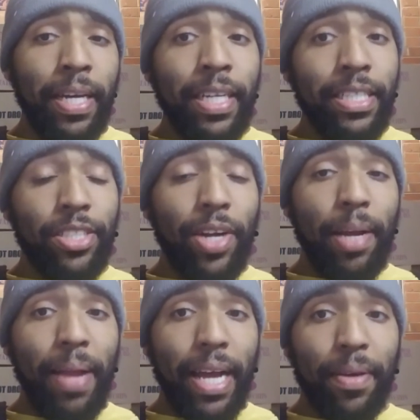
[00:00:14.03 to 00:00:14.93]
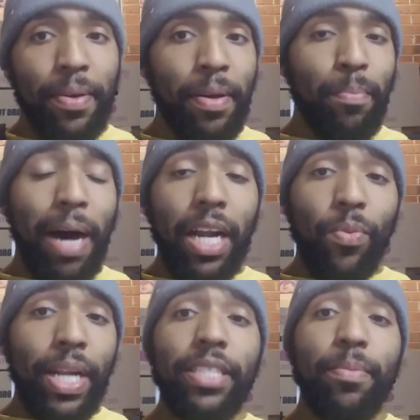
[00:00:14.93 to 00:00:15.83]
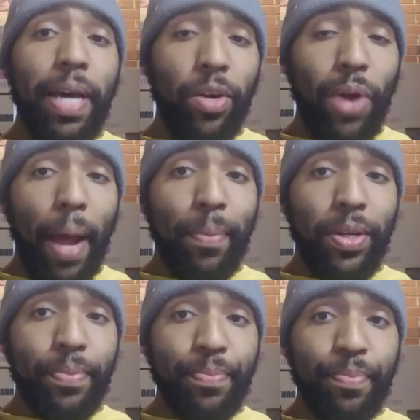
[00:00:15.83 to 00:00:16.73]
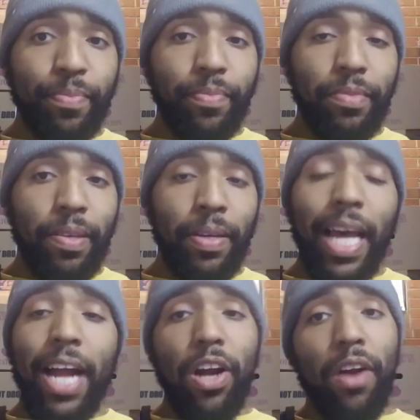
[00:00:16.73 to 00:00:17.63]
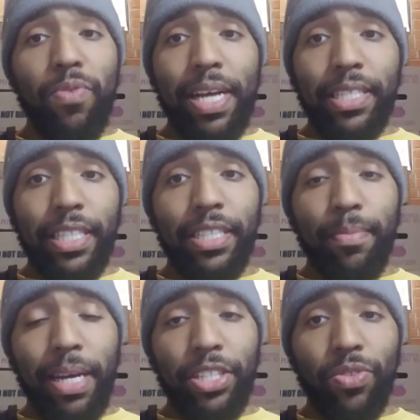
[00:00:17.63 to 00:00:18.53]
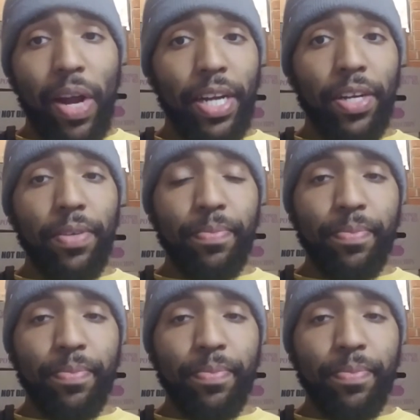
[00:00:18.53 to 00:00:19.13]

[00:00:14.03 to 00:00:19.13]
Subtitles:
it's straight up like Bontorin is the better grappler, Kai Car France is the better striker.